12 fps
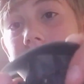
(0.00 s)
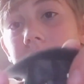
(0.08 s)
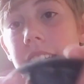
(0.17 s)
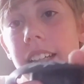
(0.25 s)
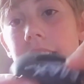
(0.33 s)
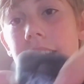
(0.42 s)

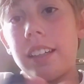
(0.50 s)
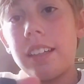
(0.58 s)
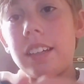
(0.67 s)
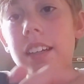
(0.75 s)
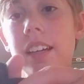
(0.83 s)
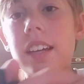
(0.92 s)
like
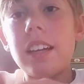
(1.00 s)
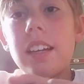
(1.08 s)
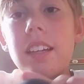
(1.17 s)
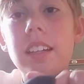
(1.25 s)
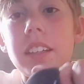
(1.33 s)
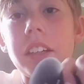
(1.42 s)

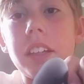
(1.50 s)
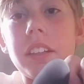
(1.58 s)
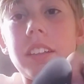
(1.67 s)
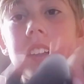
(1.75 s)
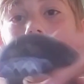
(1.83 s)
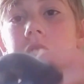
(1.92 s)
you
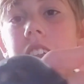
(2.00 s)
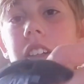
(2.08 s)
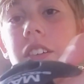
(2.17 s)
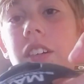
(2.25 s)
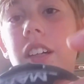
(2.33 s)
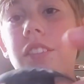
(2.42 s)
can literally
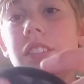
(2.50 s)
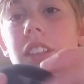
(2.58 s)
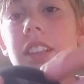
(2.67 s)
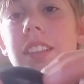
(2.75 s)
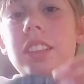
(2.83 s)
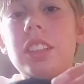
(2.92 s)
do whatever.
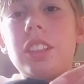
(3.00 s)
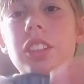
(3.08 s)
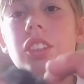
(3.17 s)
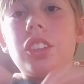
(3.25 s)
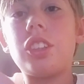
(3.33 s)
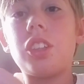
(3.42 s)
It's
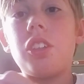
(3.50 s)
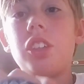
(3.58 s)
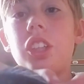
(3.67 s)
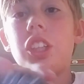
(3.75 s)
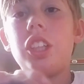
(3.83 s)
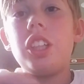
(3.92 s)
just so
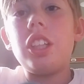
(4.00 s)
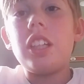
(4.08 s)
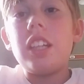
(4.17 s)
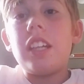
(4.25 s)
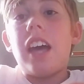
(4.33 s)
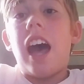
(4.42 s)
good.
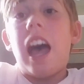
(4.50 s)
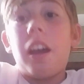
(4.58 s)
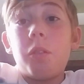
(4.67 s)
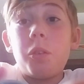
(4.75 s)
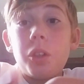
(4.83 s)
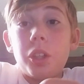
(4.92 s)
I
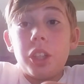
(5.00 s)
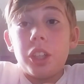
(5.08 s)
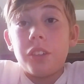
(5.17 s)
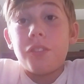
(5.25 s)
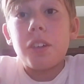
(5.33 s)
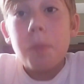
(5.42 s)

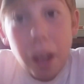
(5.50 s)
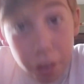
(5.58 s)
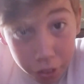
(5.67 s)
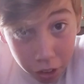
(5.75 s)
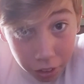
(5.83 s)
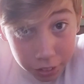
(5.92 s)
would, for
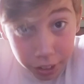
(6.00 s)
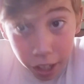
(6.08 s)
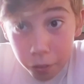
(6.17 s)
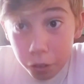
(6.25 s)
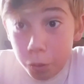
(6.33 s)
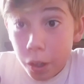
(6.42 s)
mouth guards,
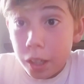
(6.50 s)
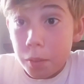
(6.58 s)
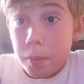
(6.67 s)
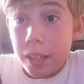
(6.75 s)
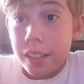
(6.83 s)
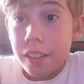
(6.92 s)
I would
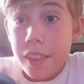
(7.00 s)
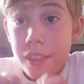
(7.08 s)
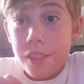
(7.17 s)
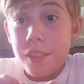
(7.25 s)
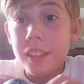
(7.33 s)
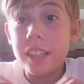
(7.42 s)
recommend
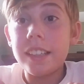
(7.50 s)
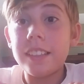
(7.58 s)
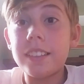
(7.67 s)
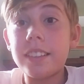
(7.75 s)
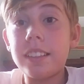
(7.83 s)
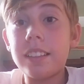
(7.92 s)

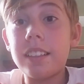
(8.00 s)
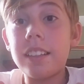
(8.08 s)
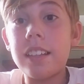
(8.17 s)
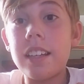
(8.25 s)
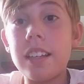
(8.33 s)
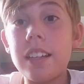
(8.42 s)
these.
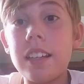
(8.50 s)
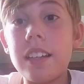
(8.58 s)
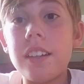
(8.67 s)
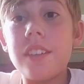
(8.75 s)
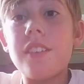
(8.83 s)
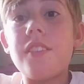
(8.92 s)

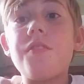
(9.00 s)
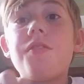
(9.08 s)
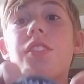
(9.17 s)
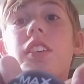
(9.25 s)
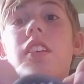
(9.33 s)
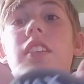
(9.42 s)

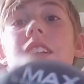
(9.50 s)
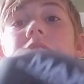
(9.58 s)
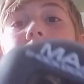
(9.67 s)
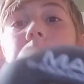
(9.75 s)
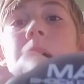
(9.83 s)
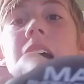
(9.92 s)

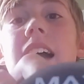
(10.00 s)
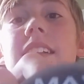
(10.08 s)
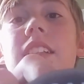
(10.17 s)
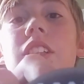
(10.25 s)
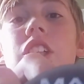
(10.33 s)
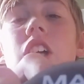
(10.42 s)
These
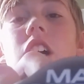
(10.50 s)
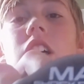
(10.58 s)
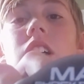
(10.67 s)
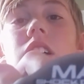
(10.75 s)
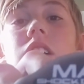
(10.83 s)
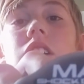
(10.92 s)
Max
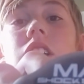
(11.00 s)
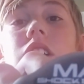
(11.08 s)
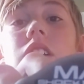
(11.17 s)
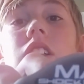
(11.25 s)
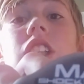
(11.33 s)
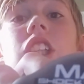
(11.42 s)
Shocker,
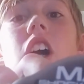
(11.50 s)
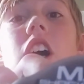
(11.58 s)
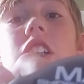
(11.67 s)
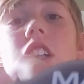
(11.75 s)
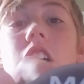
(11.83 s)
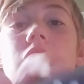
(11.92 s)

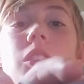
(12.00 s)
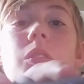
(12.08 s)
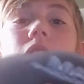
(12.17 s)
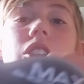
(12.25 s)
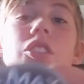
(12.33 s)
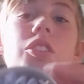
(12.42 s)
Shock Doctor
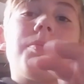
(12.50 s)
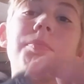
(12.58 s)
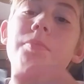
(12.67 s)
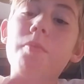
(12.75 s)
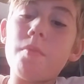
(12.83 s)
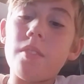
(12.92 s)
ones.
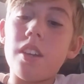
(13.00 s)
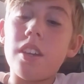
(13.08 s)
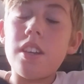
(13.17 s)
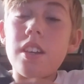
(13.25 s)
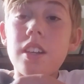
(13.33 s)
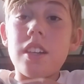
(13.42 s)

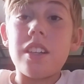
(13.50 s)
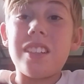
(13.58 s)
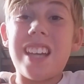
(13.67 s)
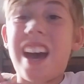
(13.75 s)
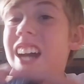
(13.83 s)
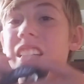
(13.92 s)

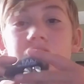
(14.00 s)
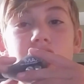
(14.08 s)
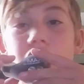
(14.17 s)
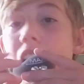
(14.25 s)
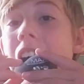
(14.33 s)
Yeah, I just,